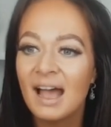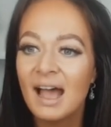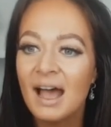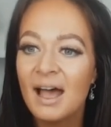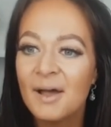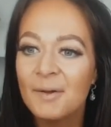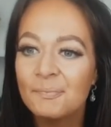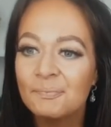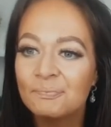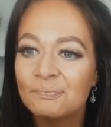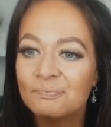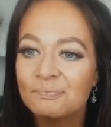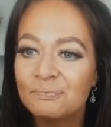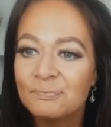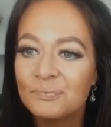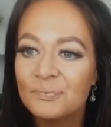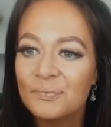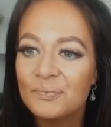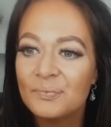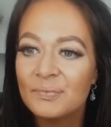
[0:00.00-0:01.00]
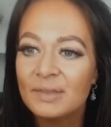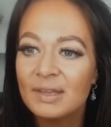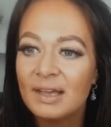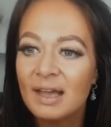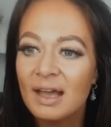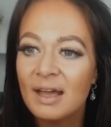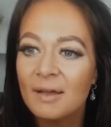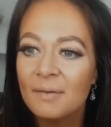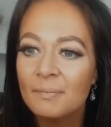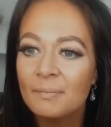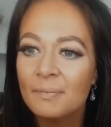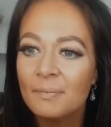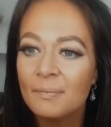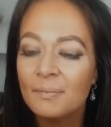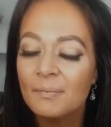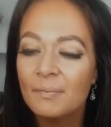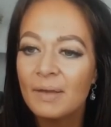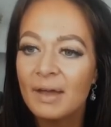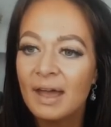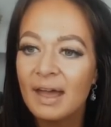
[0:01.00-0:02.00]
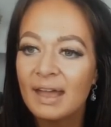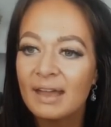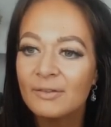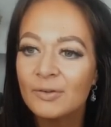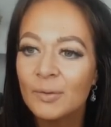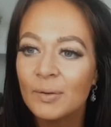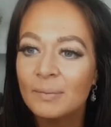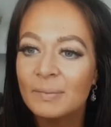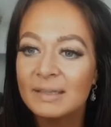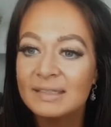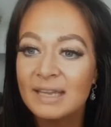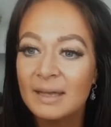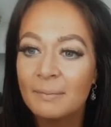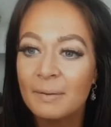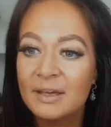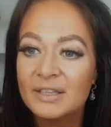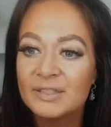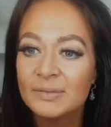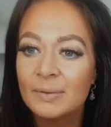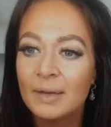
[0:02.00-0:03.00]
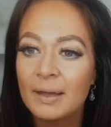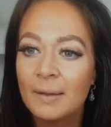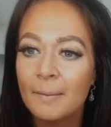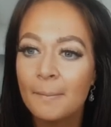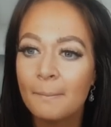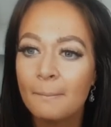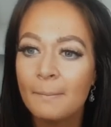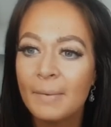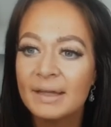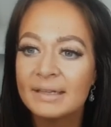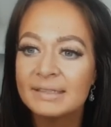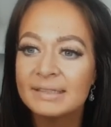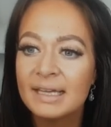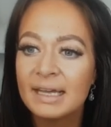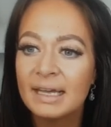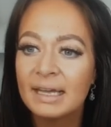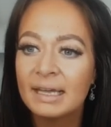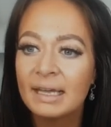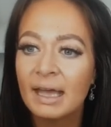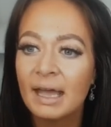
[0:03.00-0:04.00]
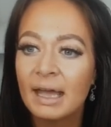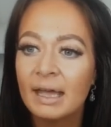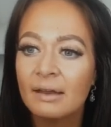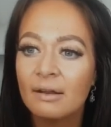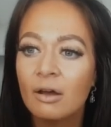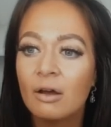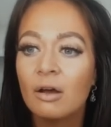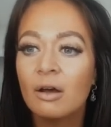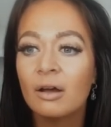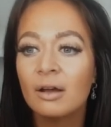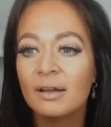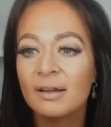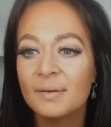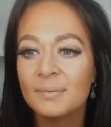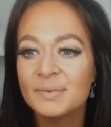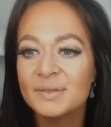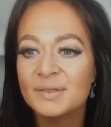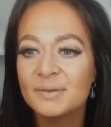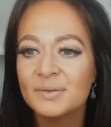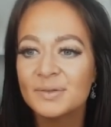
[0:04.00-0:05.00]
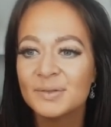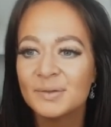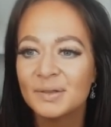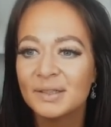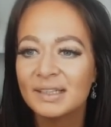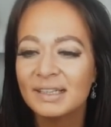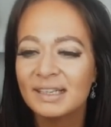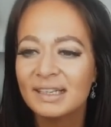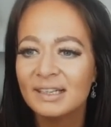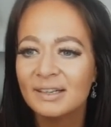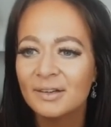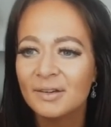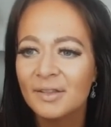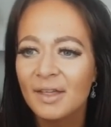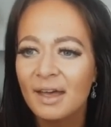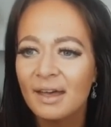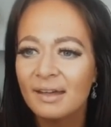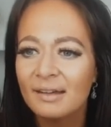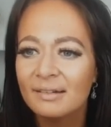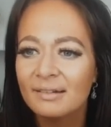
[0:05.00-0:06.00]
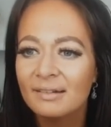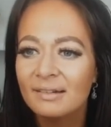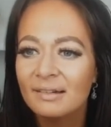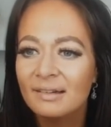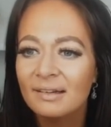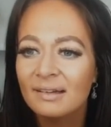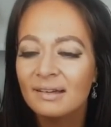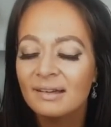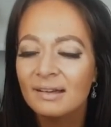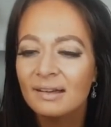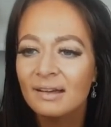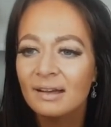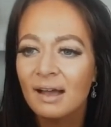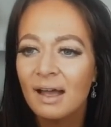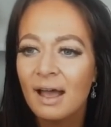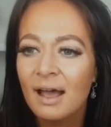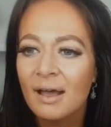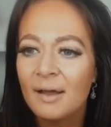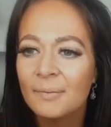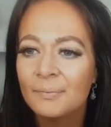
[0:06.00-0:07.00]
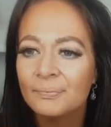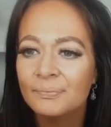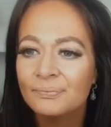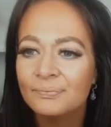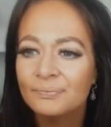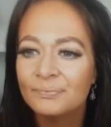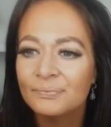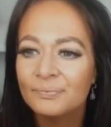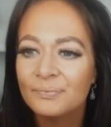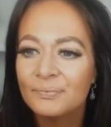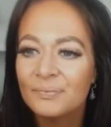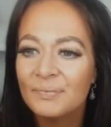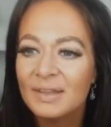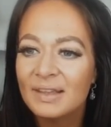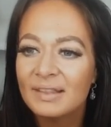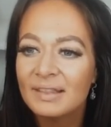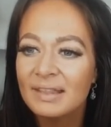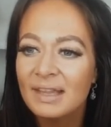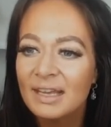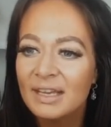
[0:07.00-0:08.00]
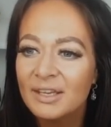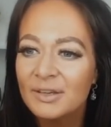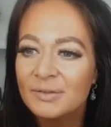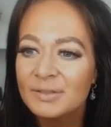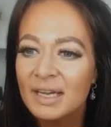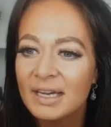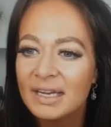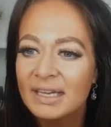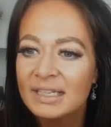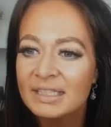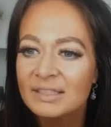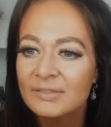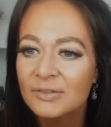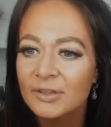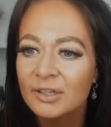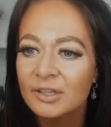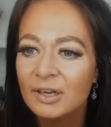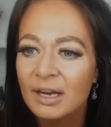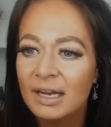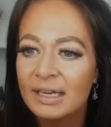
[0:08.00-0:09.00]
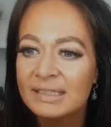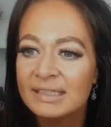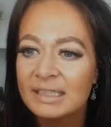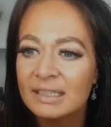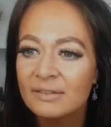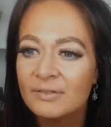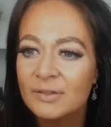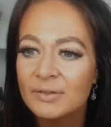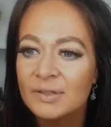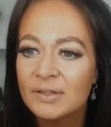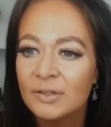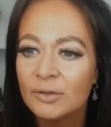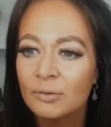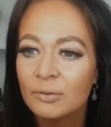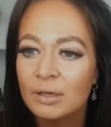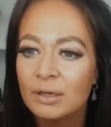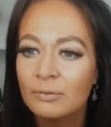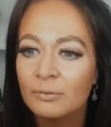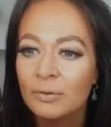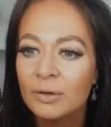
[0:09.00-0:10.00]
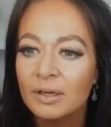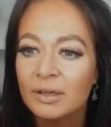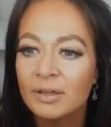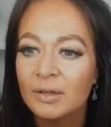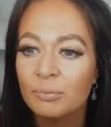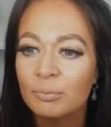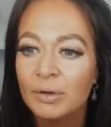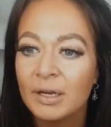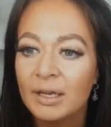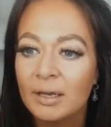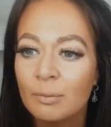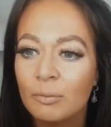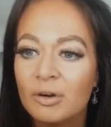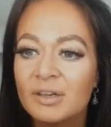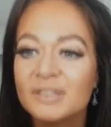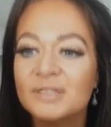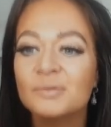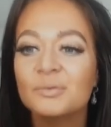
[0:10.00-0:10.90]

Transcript: Hi everyone, my dad passed away Monday I'm so sorry to hear that. Thank you, Thais, for your idea of using the grief work and the breakup course.